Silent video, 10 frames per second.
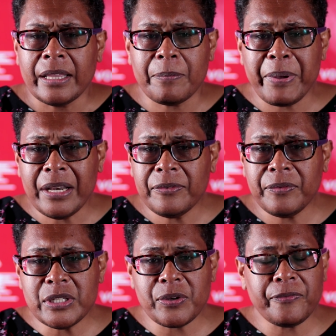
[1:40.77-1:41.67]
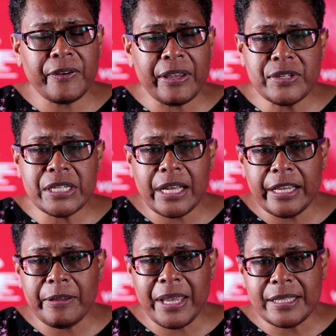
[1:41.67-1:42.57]
The benefits of 5G
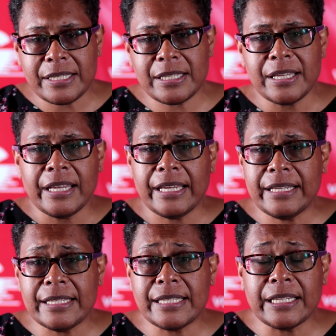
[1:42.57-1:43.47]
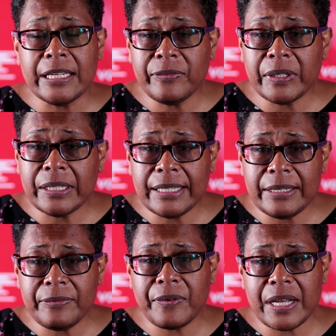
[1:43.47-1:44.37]
are immense. It is
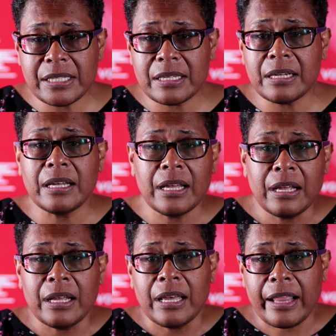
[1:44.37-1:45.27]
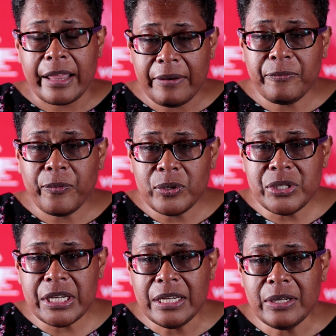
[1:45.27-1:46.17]
significantly faster then
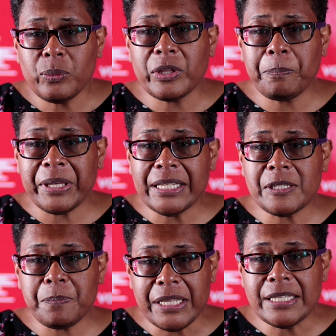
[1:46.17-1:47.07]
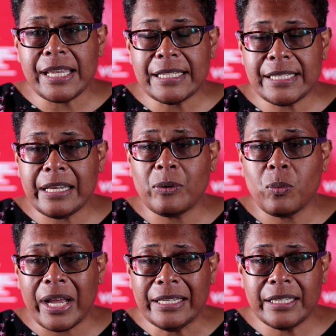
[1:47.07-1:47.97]
4G with peak speeds exceeding
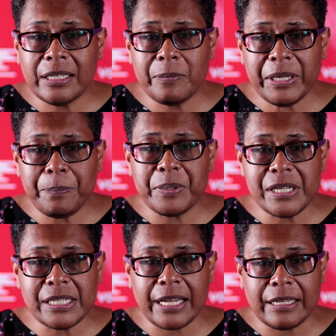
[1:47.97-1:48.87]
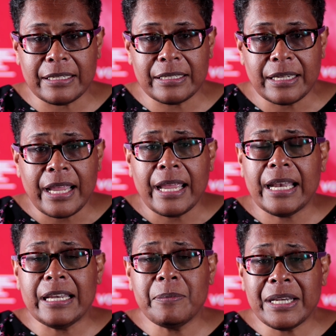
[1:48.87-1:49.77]
1 gigabit per second,
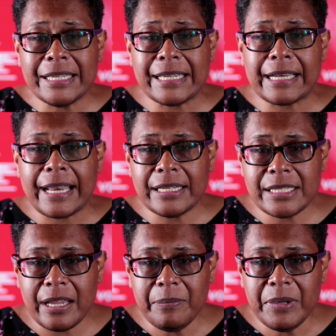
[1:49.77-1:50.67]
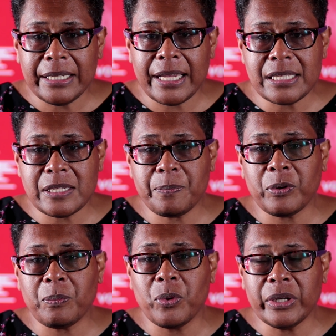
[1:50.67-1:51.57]
eliminating lag time and can
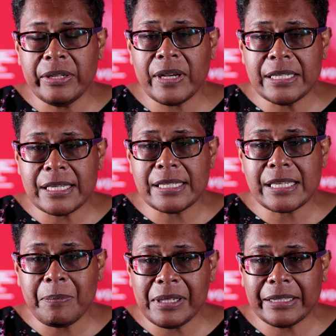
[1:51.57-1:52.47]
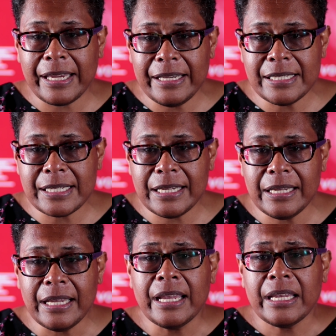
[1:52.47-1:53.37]
support more devices
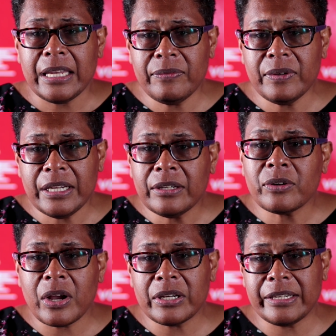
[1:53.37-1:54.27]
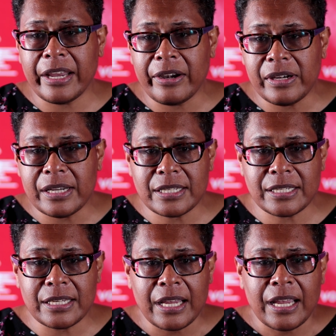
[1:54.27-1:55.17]
simultaneously, even in crowded areas.